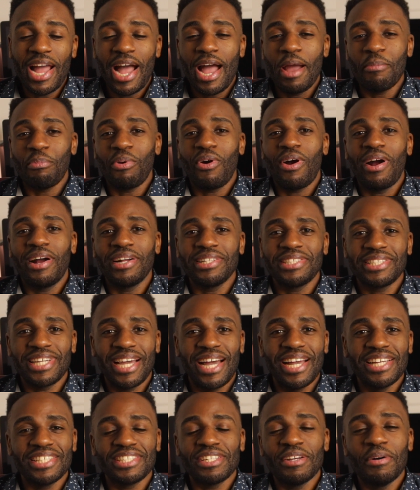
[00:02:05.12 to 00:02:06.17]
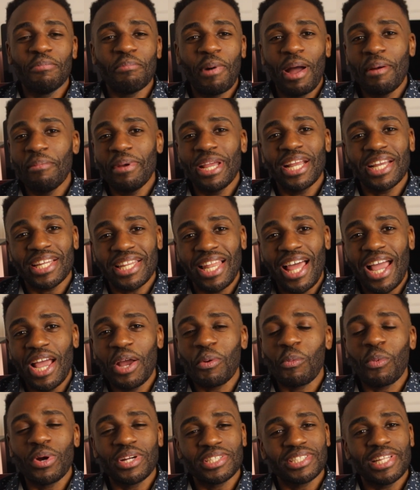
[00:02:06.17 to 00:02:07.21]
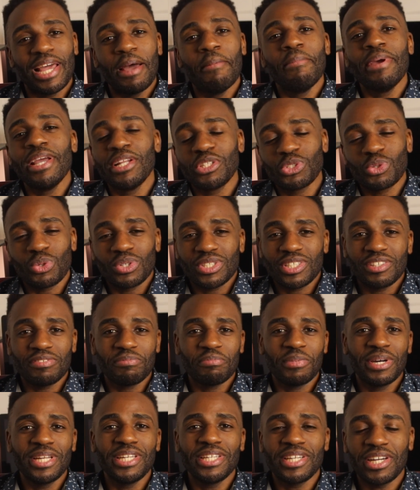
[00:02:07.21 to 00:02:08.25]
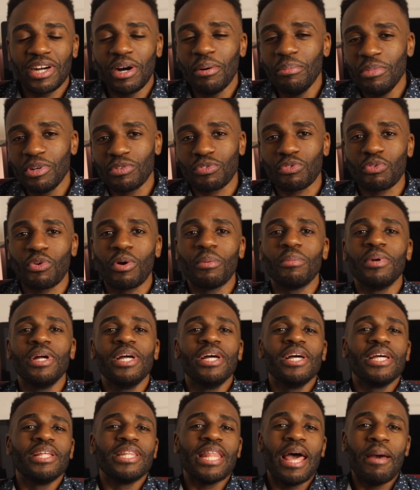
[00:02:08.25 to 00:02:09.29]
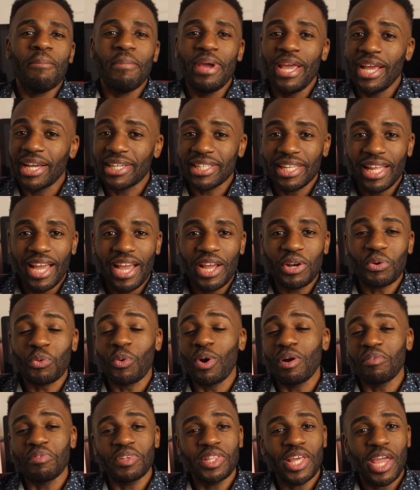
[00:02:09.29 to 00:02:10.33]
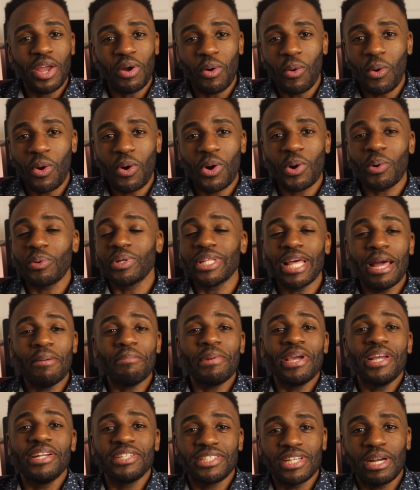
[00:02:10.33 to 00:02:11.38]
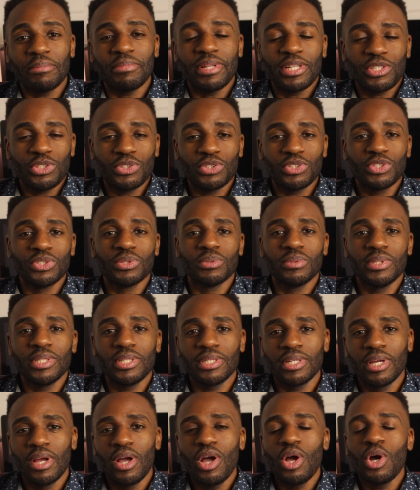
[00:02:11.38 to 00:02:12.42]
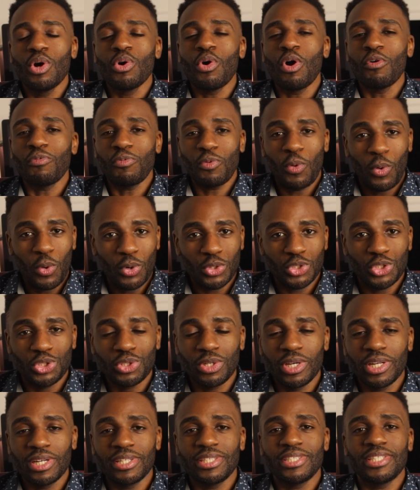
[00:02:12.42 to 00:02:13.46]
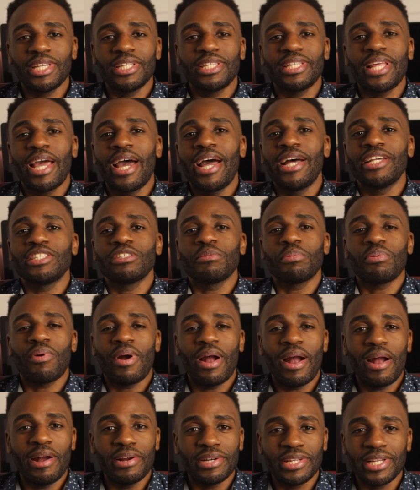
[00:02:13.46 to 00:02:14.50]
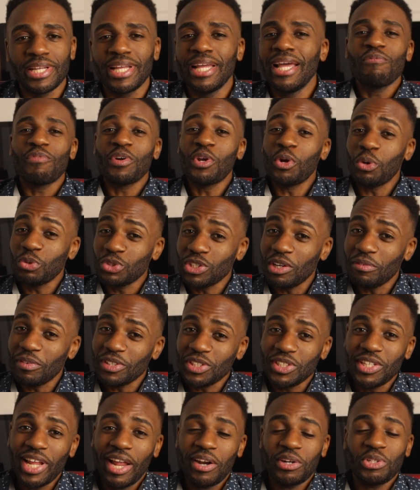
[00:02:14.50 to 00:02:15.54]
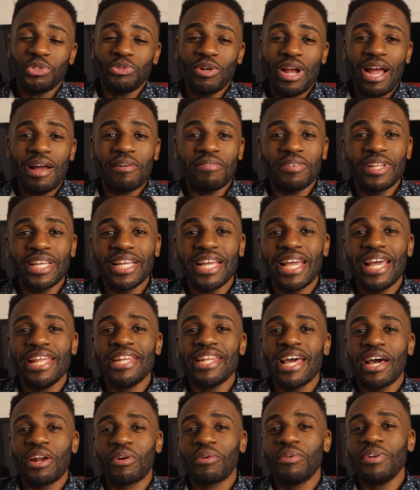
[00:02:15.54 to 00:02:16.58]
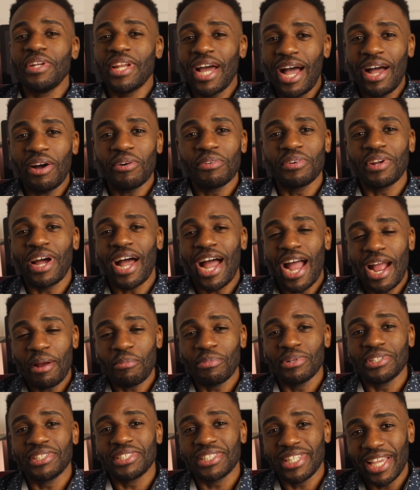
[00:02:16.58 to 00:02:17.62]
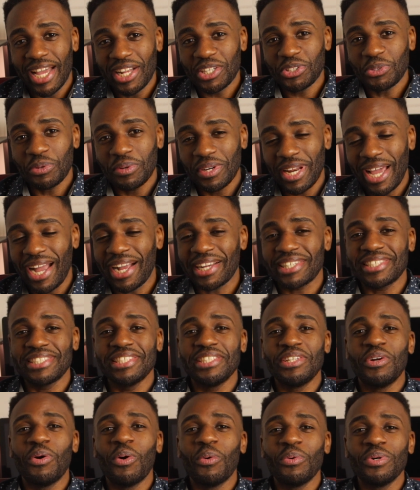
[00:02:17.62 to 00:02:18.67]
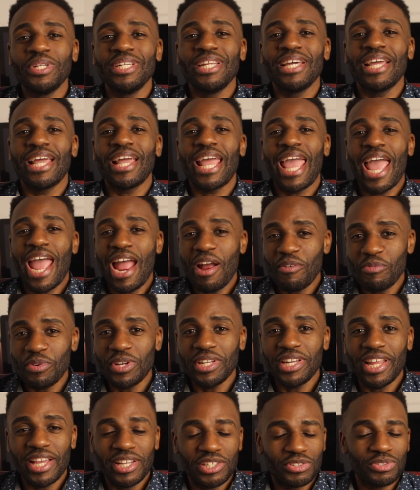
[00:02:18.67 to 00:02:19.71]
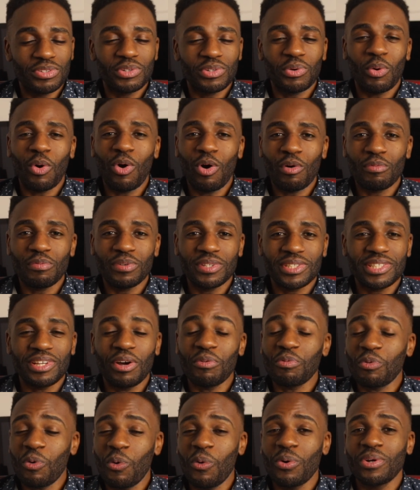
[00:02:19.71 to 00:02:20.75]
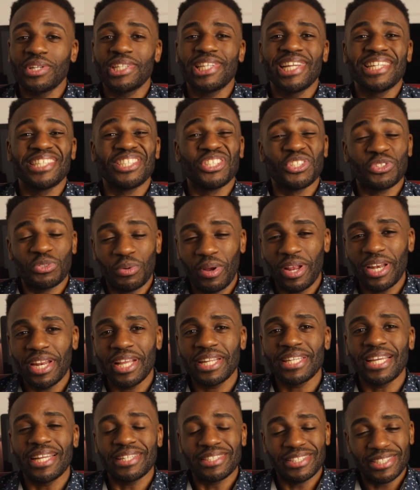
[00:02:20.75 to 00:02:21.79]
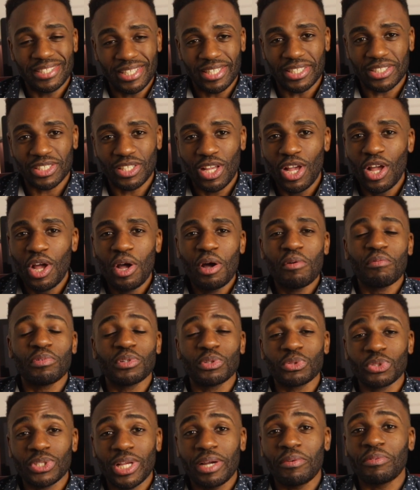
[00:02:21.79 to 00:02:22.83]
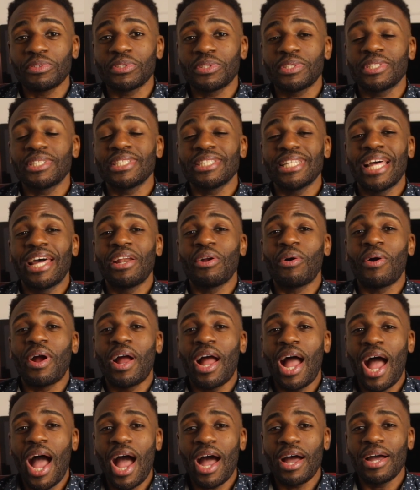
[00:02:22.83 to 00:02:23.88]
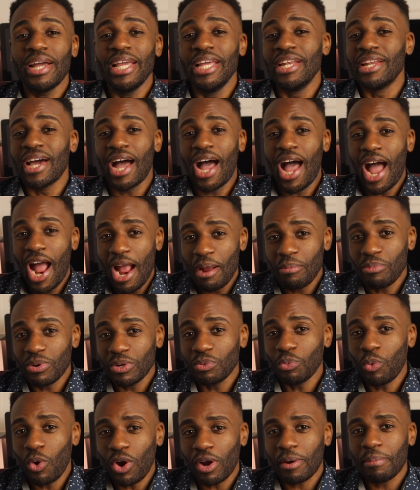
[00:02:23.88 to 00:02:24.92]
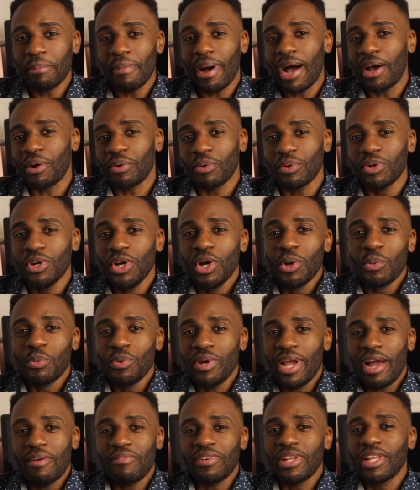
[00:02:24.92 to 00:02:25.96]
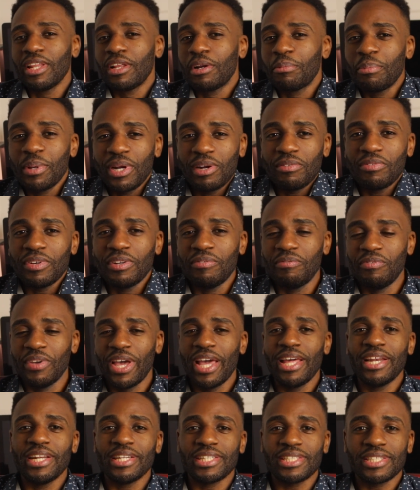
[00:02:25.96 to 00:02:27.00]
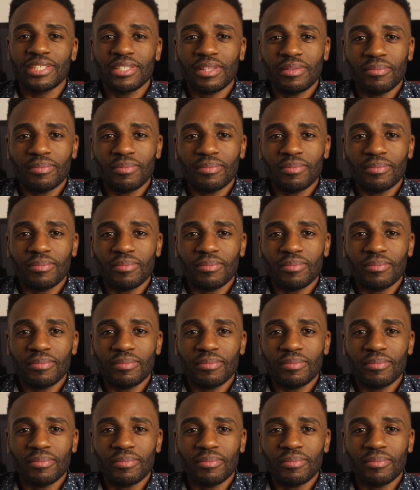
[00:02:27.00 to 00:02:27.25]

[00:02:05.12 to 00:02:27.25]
I prioritize my main client. Where's that main source of money coming from? That main client, whoever they are, or that main job that you're doing, of course, you're going to set that as a priority. For those of us that are traveling and that are not on a hybrid schedule and actually going every day to an office, of course, that's draining, that sucks. For those of us that are in a hybrid work model, we have a little bit of advantage.